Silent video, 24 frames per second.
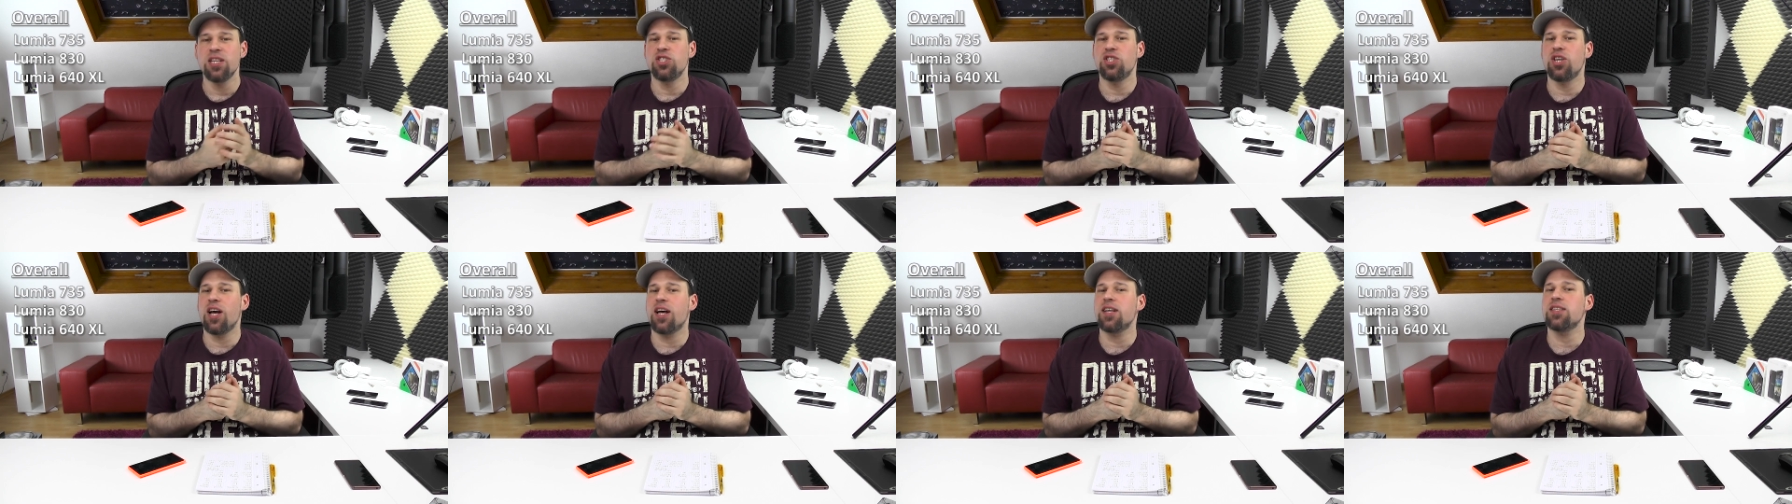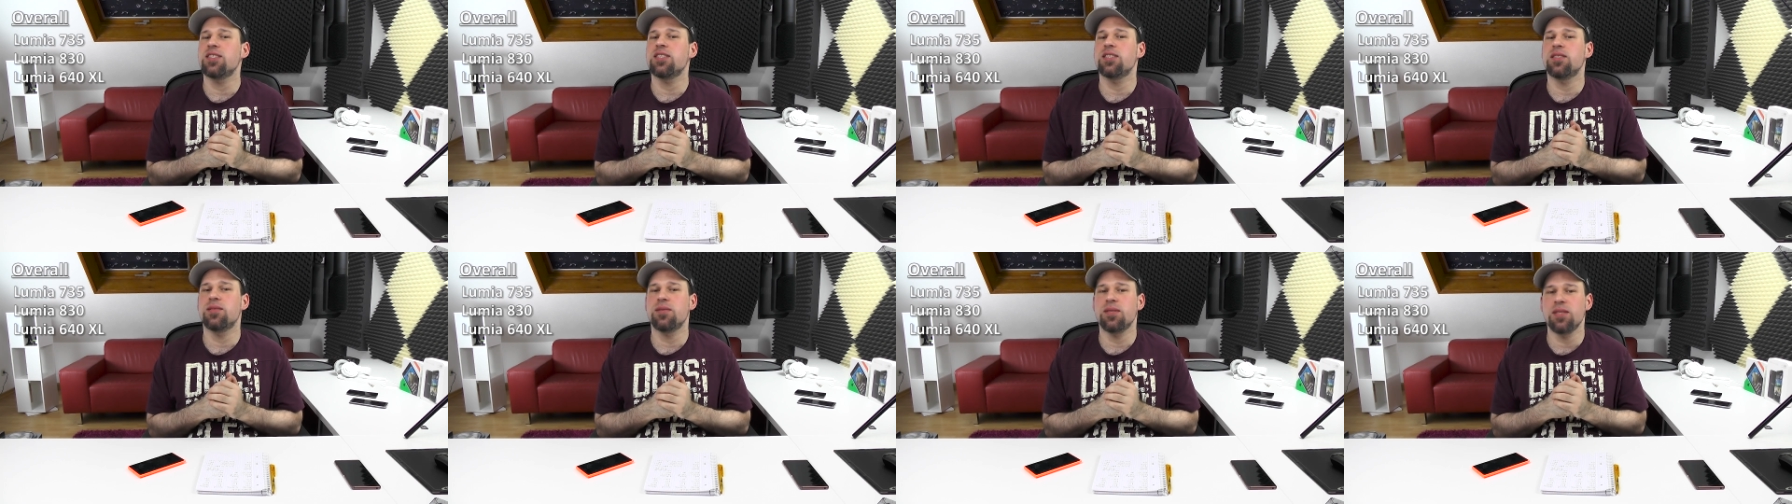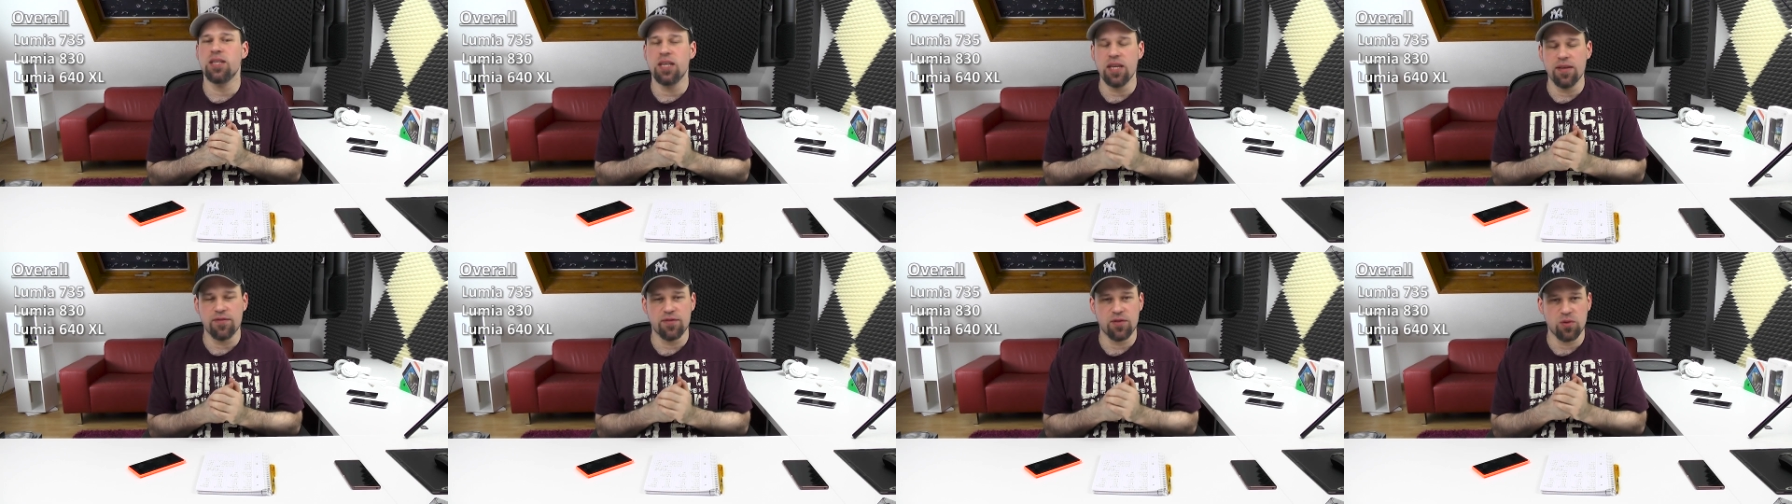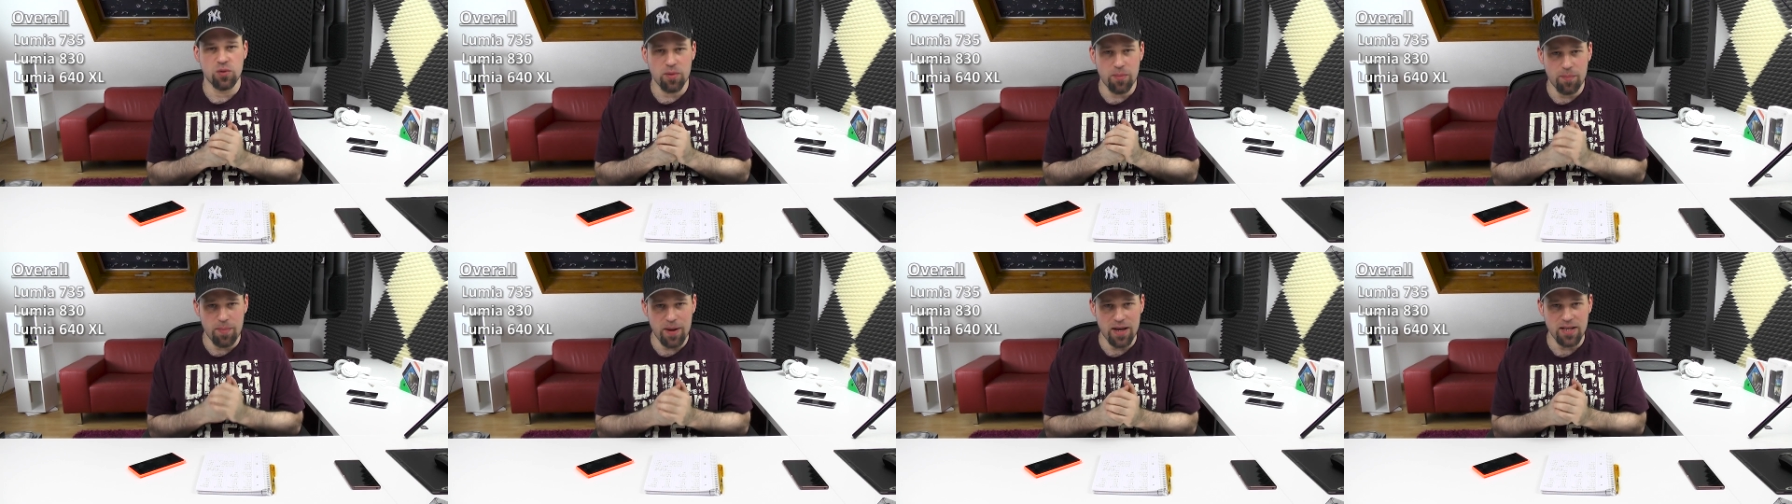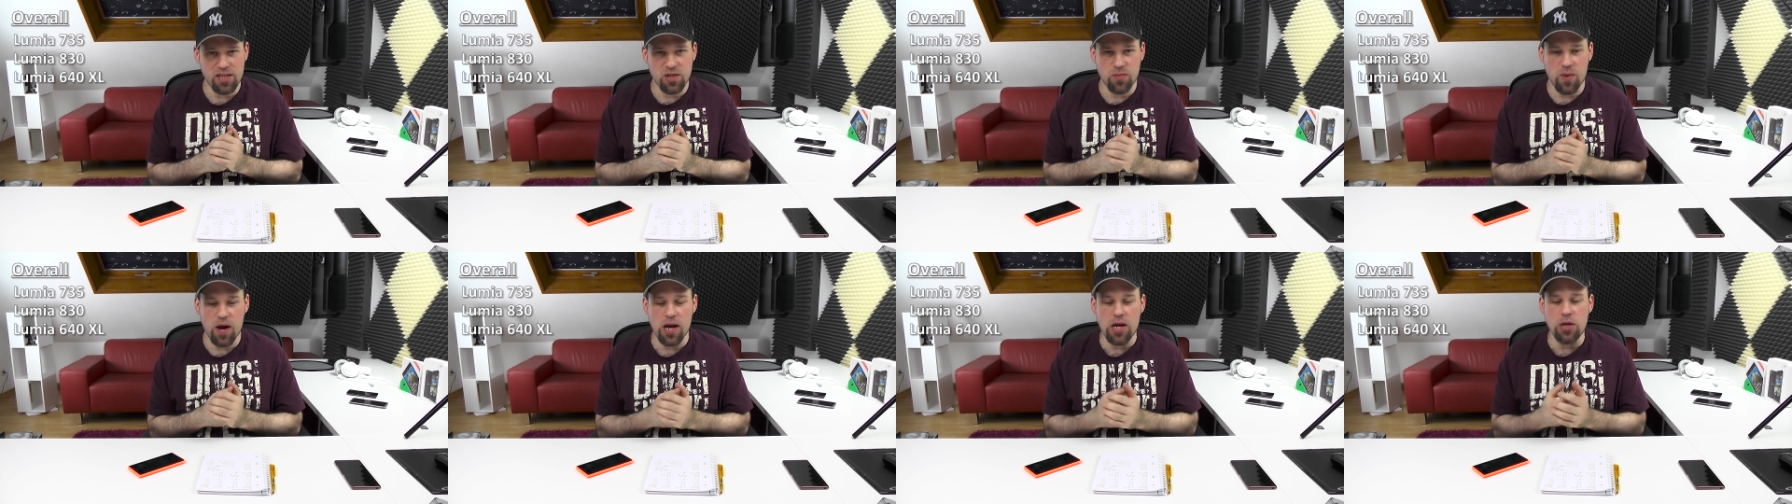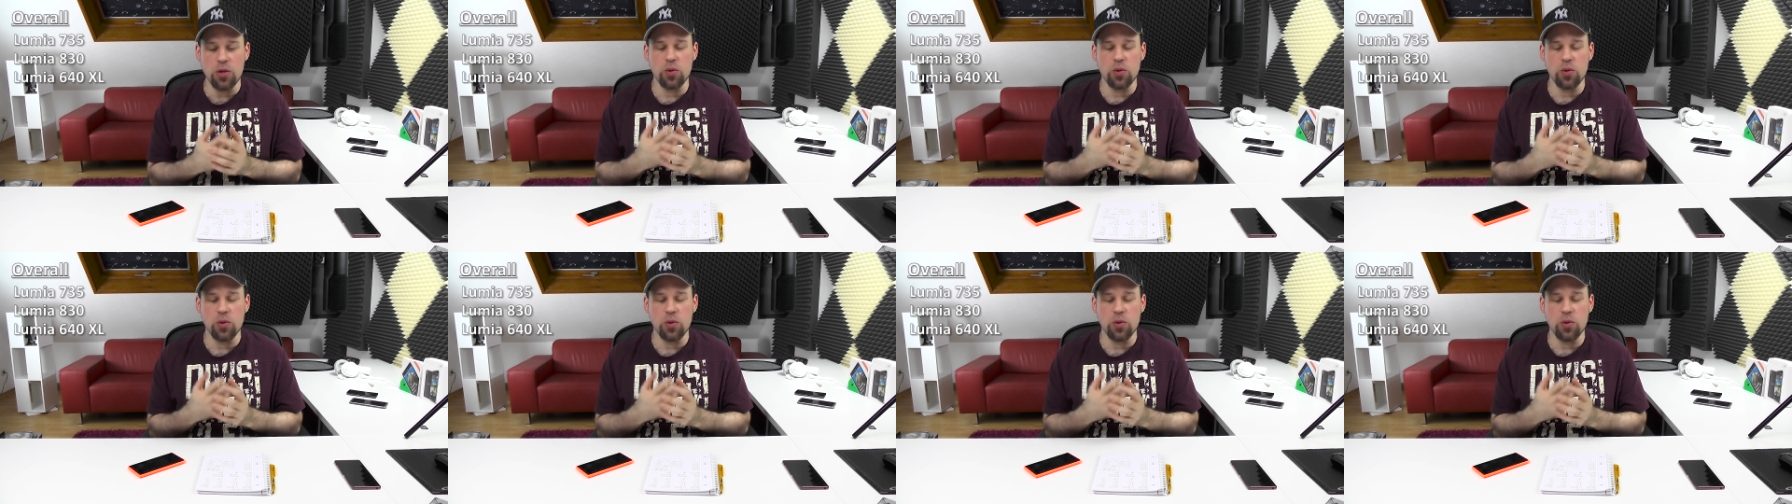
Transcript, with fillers: just gives you the best value.